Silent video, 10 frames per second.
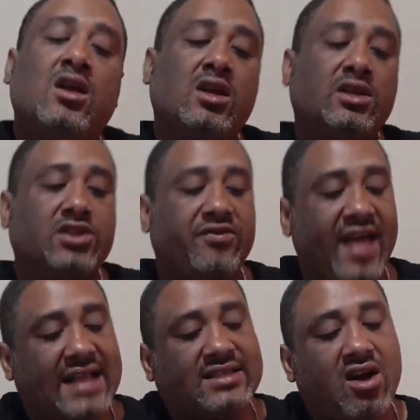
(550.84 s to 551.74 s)
So
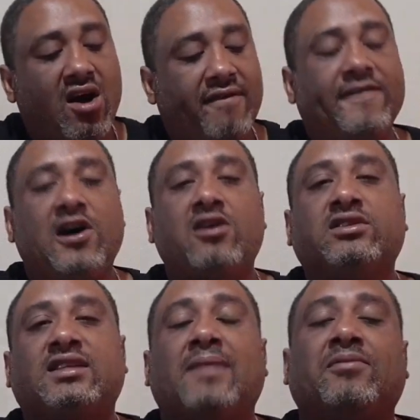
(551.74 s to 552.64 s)
that's all,
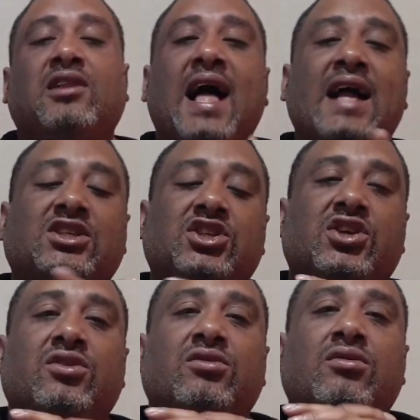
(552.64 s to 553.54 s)
folks, and I'm glad
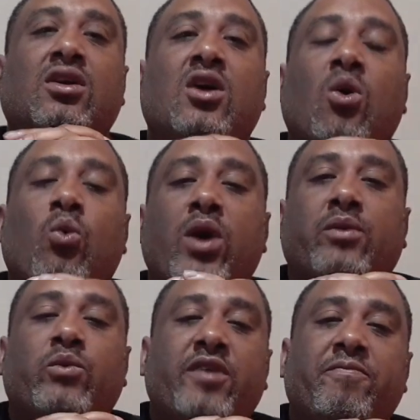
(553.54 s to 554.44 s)
you went
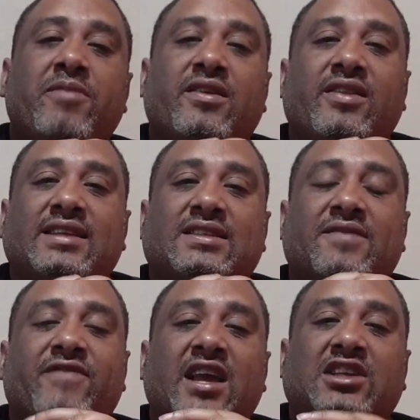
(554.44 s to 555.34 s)
with me this
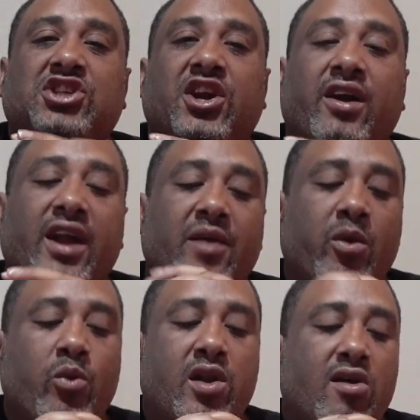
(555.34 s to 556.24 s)
adventure, and we
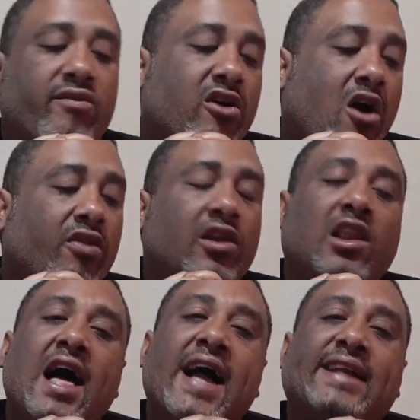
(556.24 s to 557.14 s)
went over all the
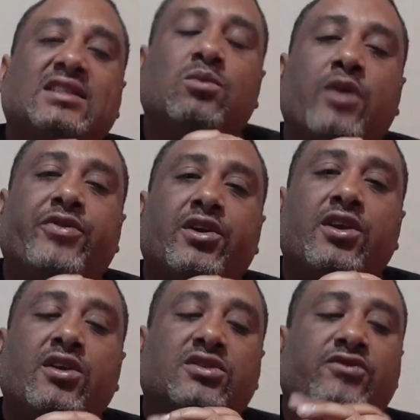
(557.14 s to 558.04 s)
lines and what they're
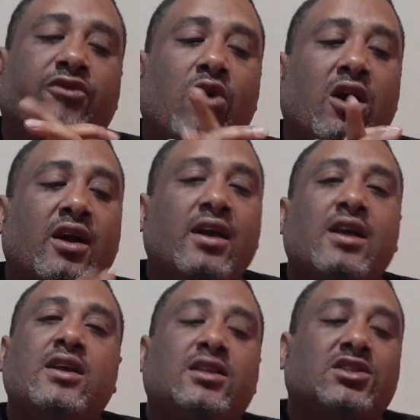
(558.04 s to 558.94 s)
used for.
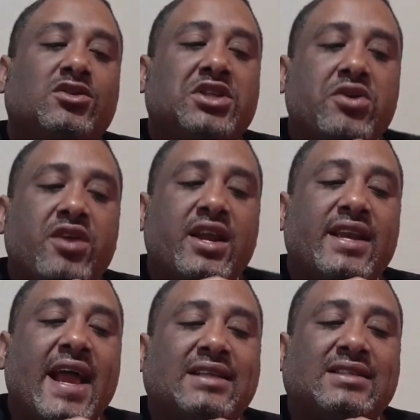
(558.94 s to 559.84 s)
So tune in
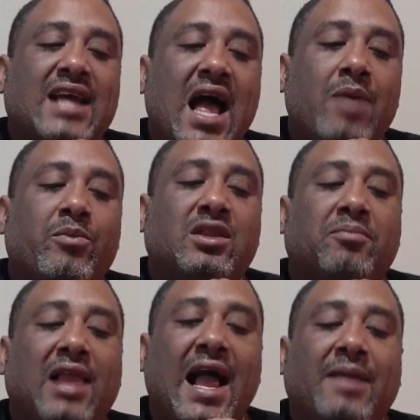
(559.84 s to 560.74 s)
next time with the
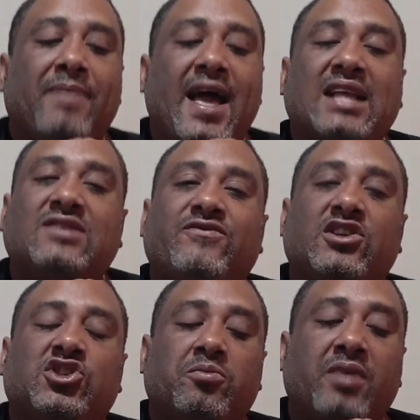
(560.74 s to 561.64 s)
Black Bass
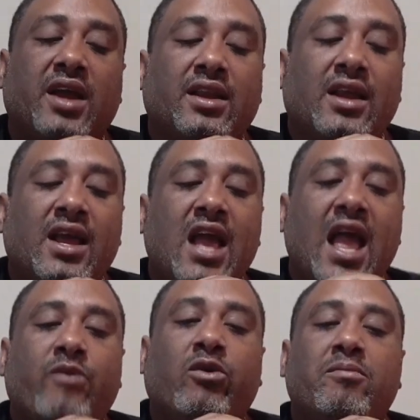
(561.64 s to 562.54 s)
Fisherman,
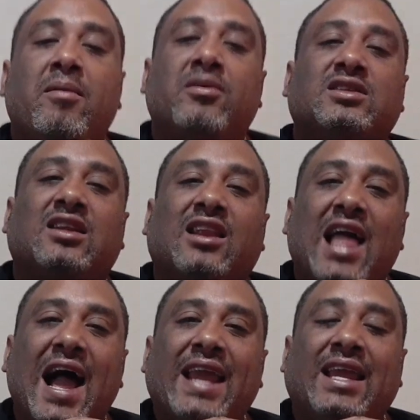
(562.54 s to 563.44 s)
and remember to
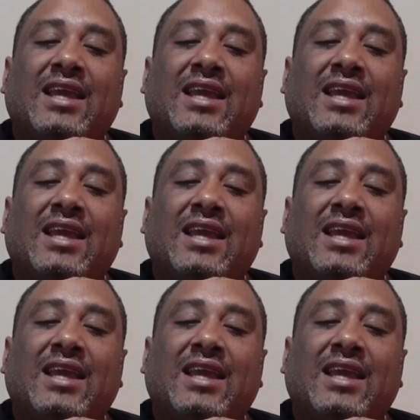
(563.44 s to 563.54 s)
like,